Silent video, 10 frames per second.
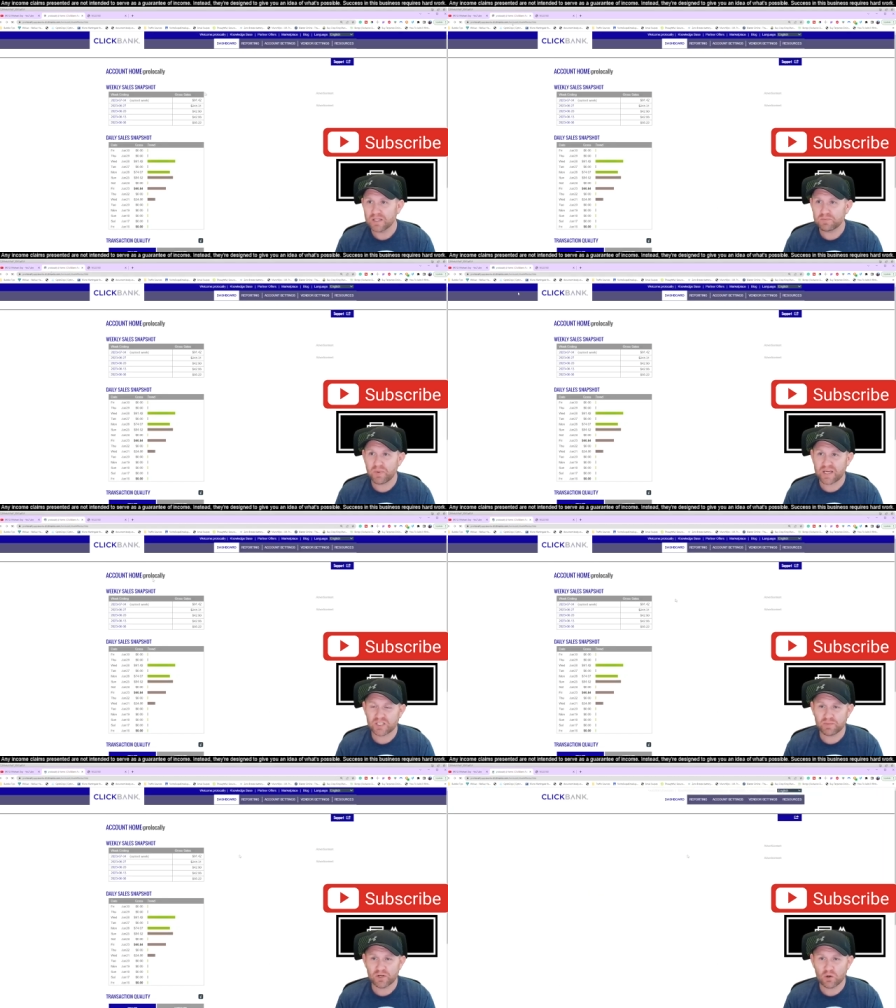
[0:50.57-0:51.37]
this page
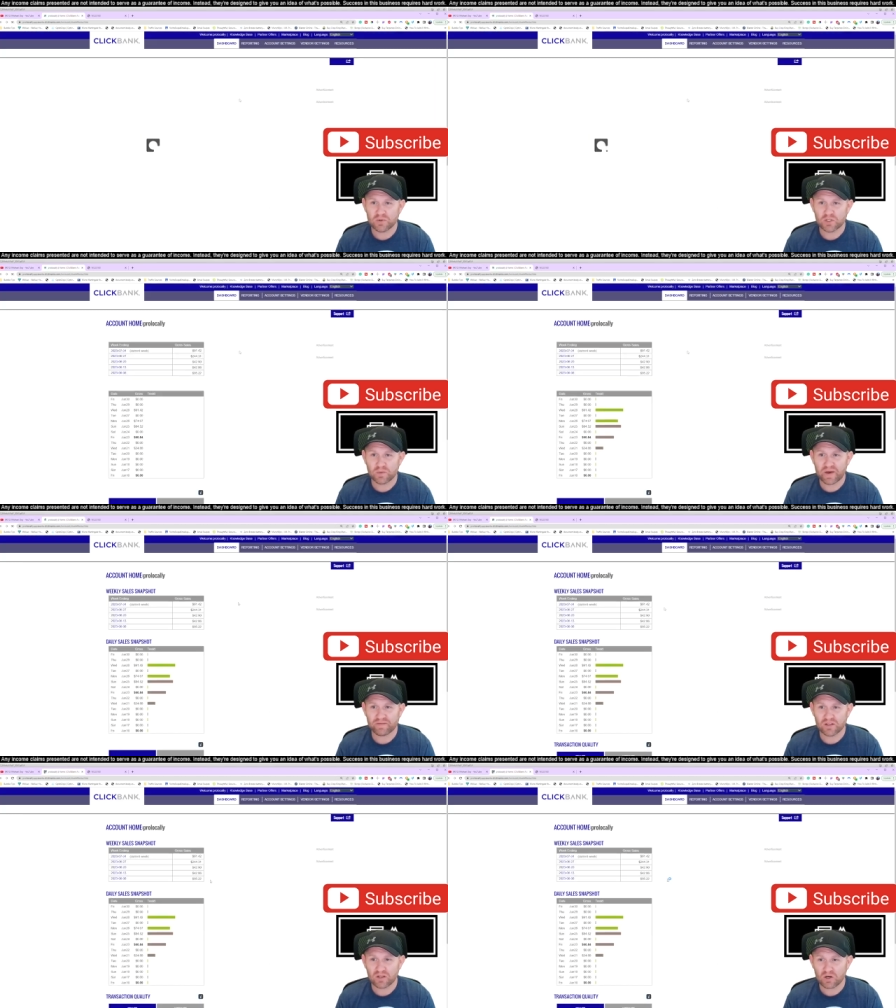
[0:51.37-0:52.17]
has been open, so we may have
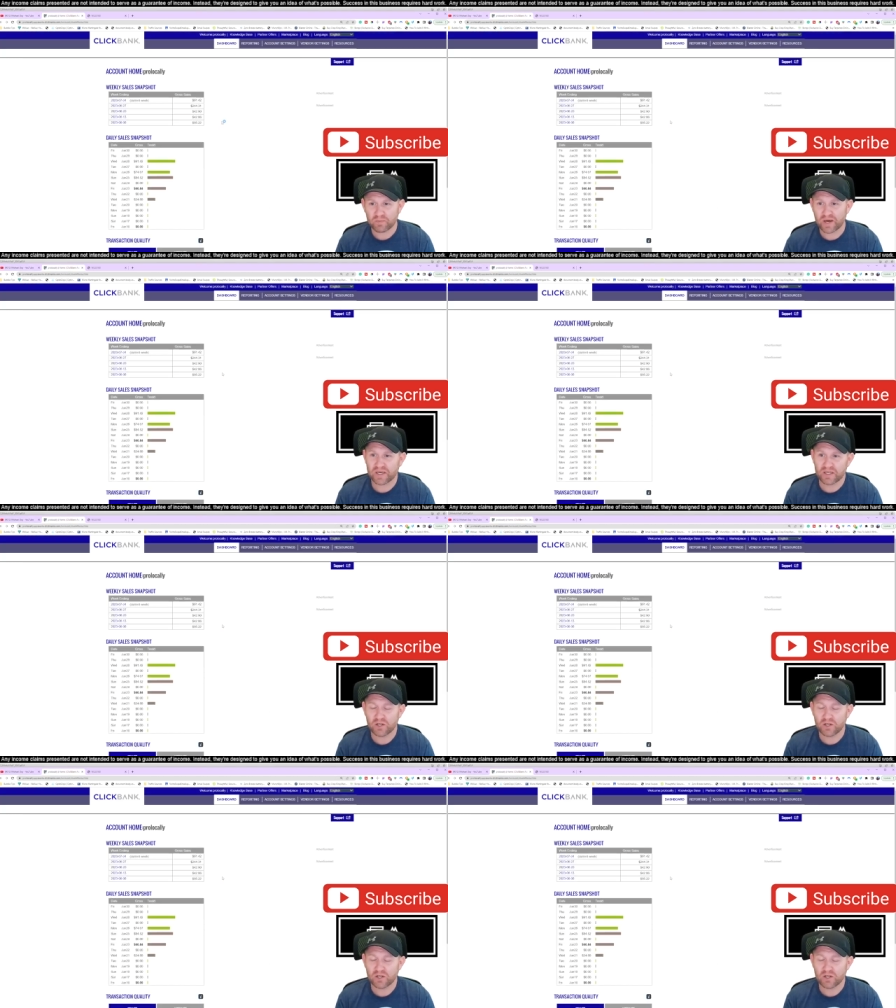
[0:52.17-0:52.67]
to log back in.